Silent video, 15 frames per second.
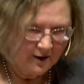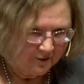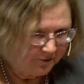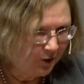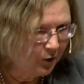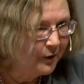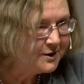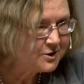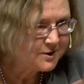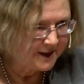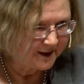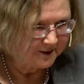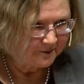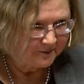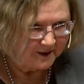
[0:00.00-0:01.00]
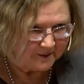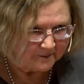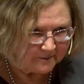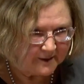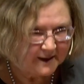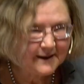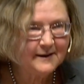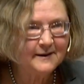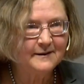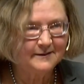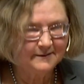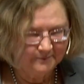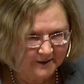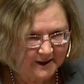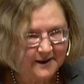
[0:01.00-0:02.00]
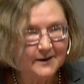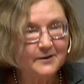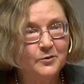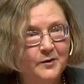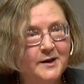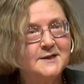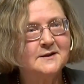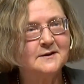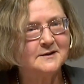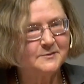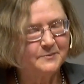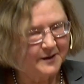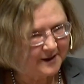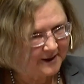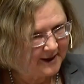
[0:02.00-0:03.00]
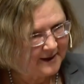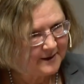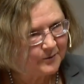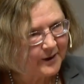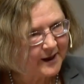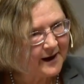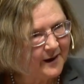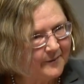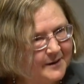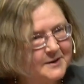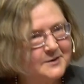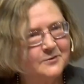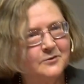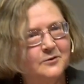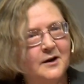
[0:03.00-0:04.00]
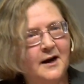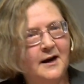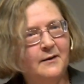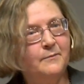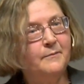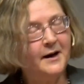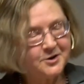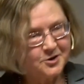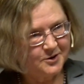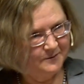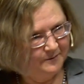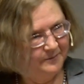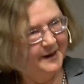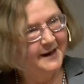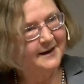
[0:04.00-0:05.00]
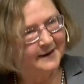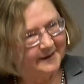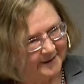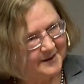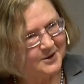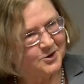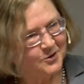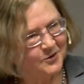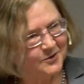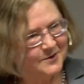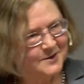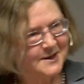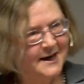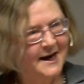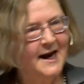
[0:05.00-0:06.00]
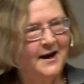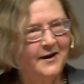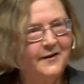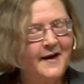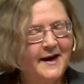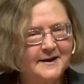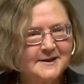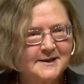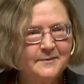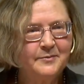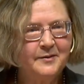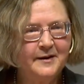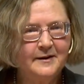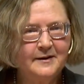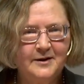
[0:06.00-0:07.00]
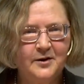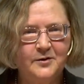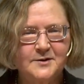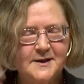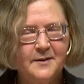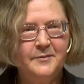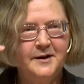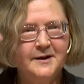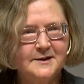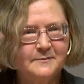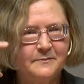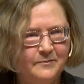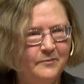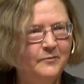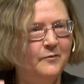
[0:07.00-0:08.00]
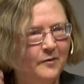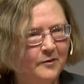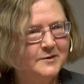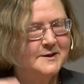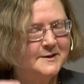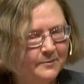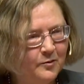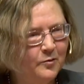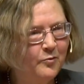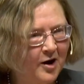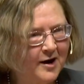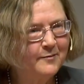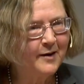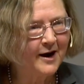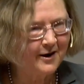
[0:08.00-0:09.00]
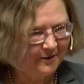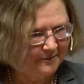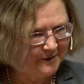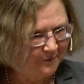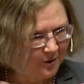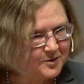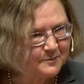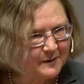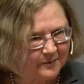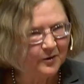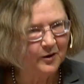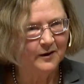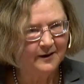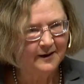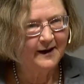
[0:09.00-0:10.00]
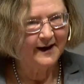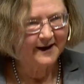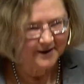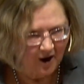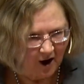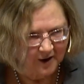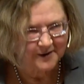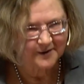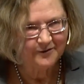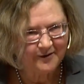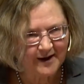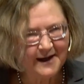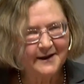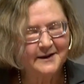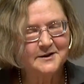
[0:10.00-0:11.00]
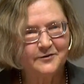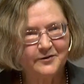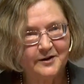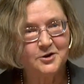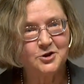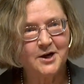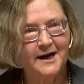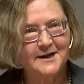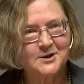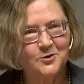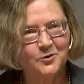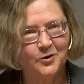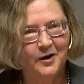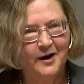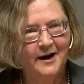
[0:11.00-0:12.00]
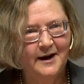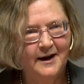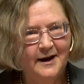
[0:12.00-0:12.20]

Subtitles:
for which there can be many reasons. But again, we're coming to much bigger issues than simply, you know, somebody's simple brain power. I mean, most people are not failing to finish high school